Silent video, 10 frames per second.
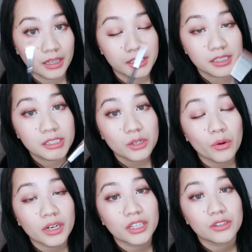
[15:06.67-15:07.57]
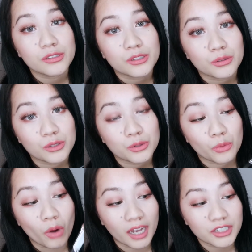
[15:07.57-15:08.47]
This is the one I use to
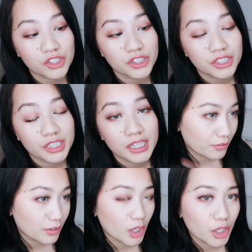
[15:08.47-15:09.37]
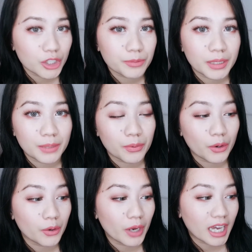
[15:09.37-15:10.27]
swatch. I've heard
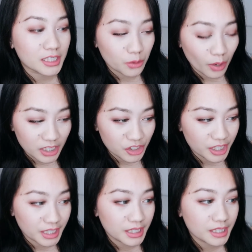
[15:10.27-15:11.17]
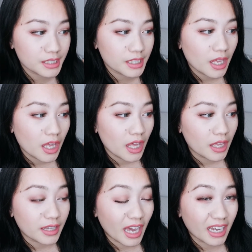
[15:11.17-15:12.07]
people ask questions
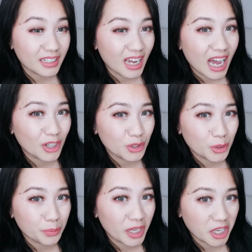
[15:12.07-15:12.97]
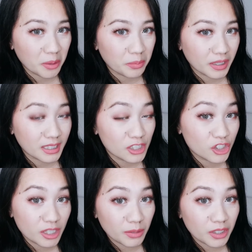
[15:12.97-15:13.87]
that how do you pick up the
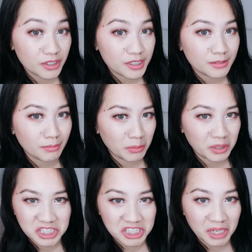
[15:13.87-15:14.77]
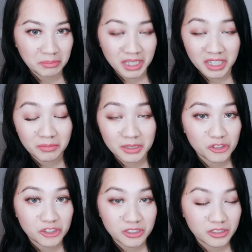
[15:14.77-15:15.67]
shimmers? My brush is not picking up the
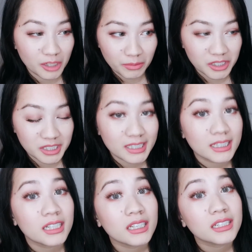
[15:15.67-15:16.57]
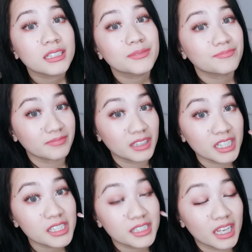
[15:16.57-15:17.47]
shimmers.
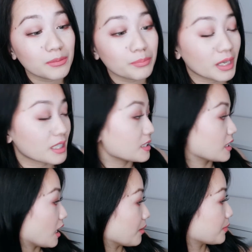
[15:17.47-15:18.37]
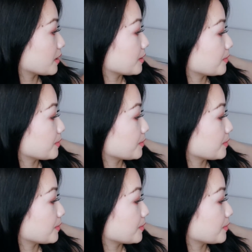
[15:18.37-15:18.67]
This thing picks it up.